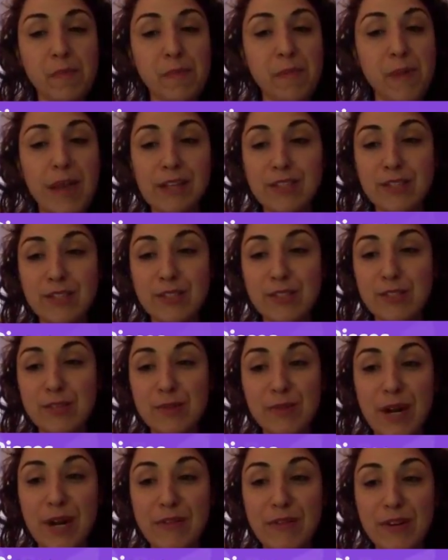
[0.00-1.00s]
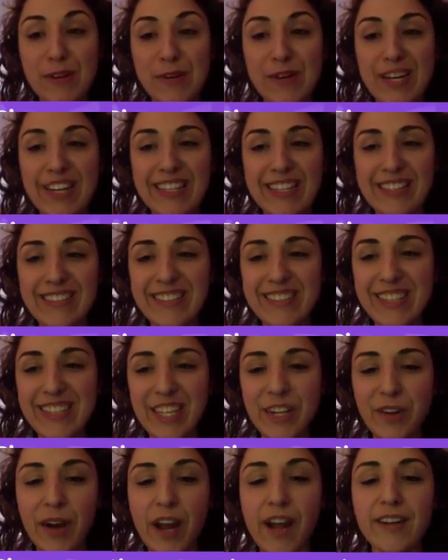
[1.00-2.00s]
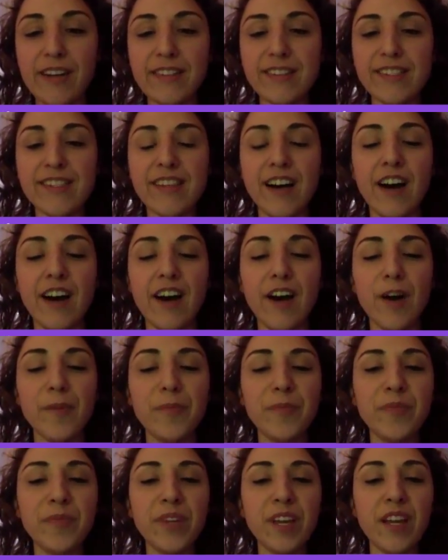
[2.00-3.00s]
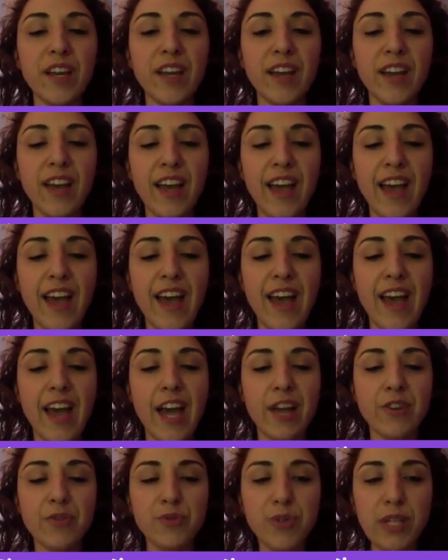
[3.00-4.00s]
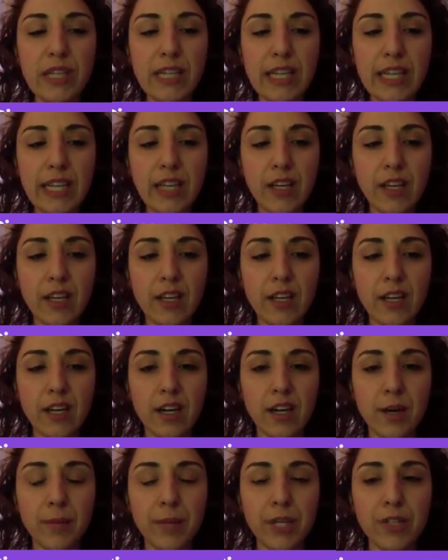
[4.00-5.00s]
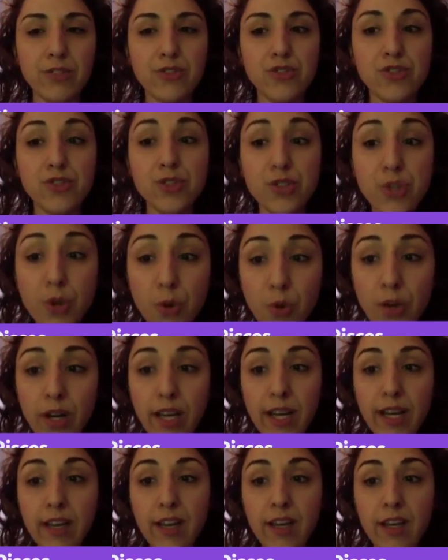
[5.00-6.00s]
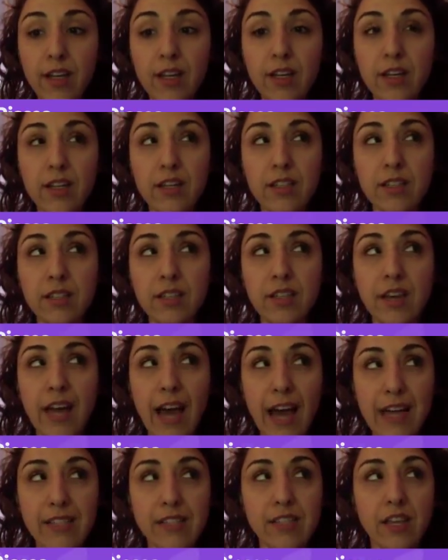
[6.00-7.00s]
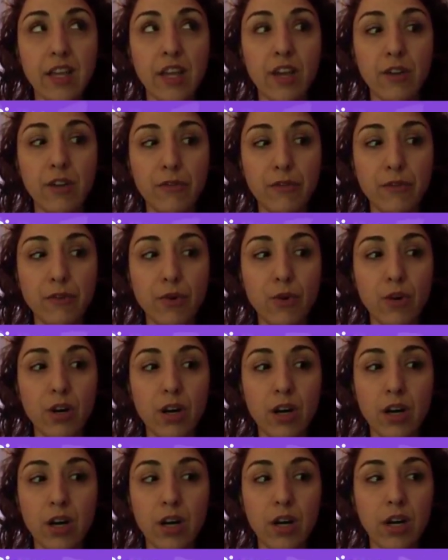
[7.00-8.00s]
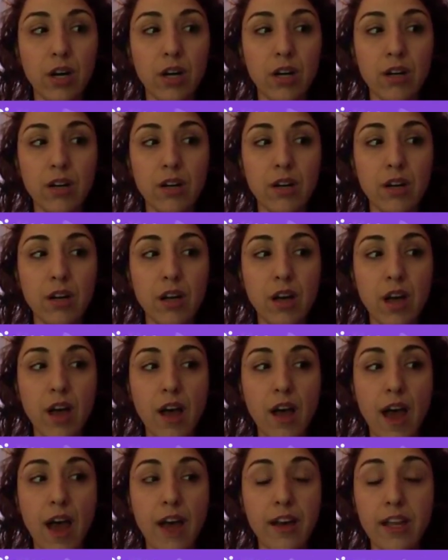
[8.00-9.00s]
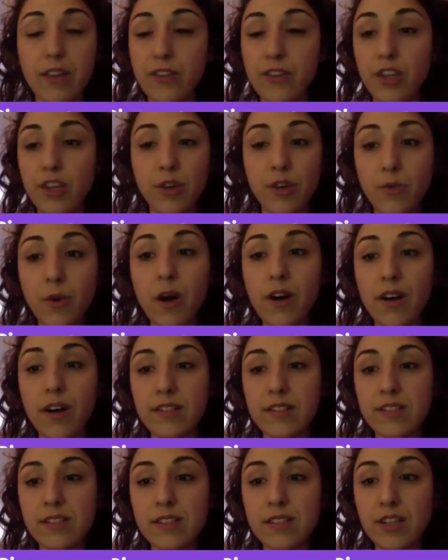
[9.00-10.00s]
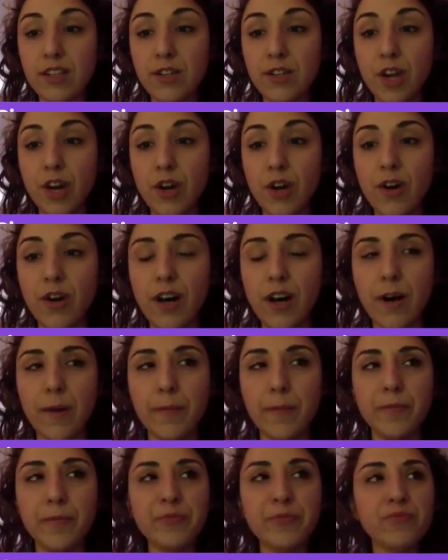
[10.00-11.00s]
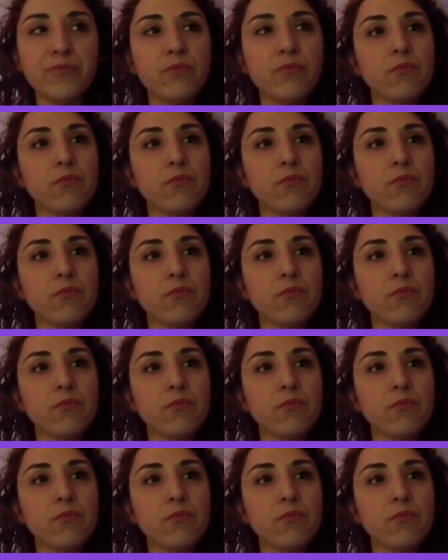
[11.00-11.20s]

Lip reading: pencils, whatever you want to use, crayons, and really enjoy asking for anything you want, you know?